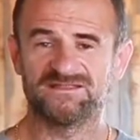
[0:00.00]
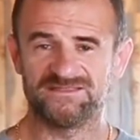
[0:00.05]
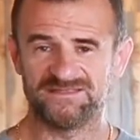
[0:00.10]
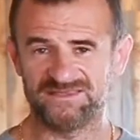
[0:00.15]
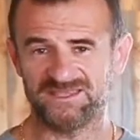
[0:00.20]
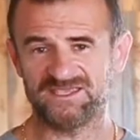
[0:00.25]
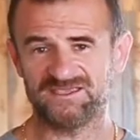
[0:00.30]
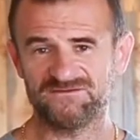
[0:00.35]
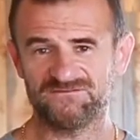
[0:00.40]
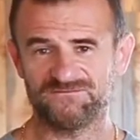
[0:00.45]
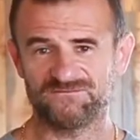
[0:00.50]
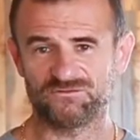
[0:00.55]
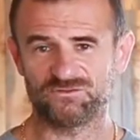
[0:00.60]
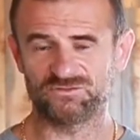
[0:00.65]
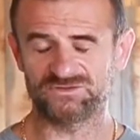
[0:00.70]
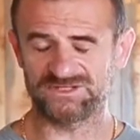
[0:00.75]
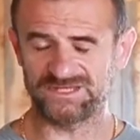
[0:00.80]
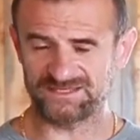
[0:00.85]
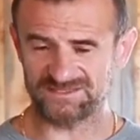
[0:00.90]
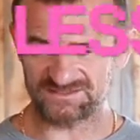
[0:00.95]

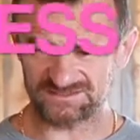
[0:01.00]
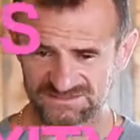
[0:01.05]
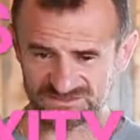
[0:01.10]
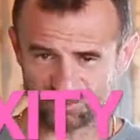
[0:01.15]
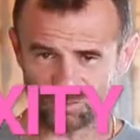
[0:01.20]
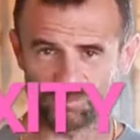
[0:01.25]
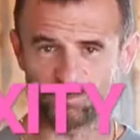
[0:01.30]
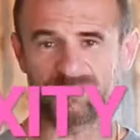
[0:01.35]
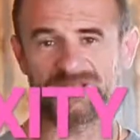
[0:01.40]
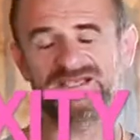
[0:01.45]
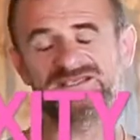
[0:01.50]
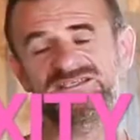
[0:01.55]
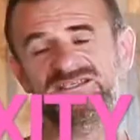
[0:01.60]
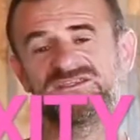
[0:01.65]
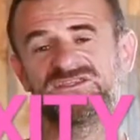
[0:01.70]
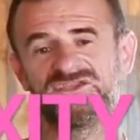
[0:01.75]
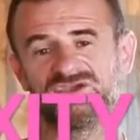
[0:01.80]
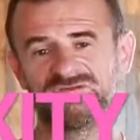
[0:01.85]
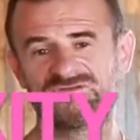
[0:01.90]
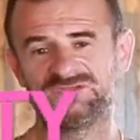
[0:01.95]
Therefore, this
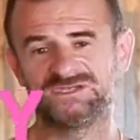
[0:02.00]
complexity of